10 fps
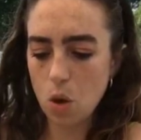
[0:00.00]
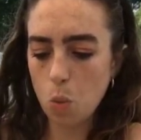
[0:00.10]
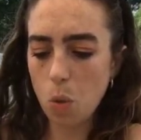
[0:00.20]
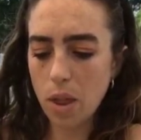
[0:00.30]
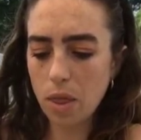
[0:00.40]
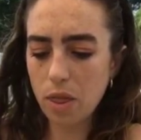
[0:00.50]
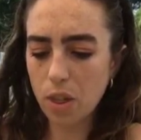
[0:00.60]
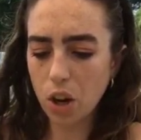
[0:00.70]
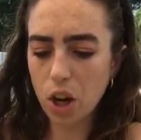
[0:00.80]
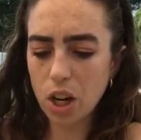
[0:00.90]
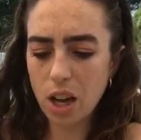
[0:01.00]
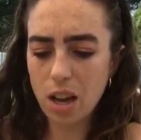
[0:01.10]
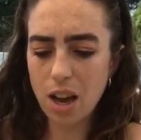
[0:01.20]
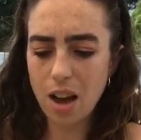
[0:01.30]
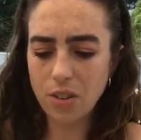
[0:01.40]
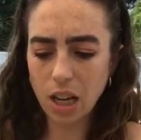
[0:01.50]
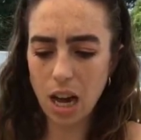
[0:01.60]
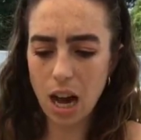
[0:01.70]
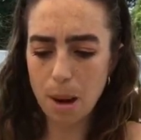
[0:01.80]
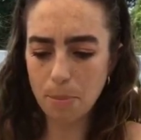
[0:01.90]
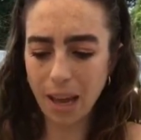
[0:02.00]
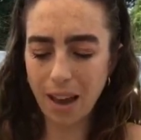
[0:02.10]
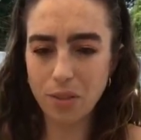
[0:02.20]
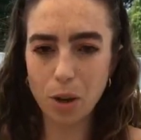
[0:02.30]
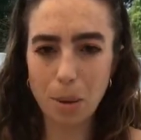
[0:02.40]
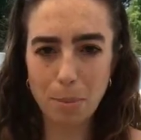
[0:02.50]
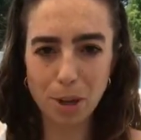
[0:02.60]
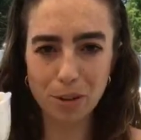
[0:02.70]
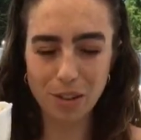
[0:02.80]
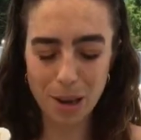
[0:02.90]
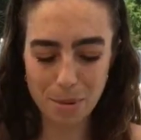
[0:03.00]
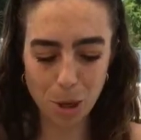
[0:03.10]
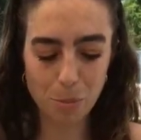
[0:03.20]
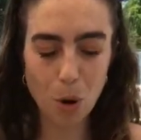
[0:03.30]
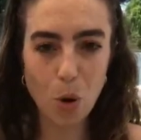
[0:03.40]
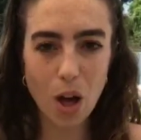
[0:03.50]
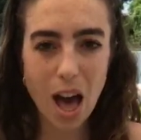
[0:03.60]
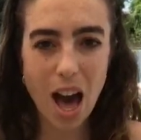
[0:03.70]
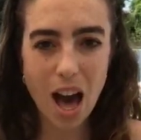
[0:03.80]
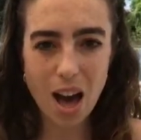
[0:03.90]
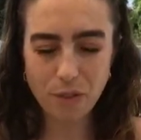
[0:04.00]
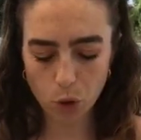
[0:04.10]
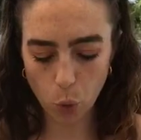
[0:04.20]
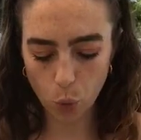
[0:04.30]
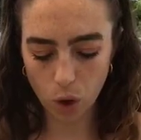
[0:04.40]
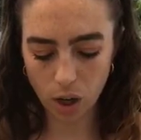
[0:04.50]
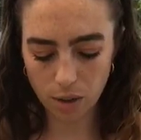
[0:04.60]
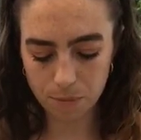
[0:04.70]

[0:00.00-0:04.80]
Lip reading: 1/3 of a cup, I have here my Butterfly Meadow bowl, of corn.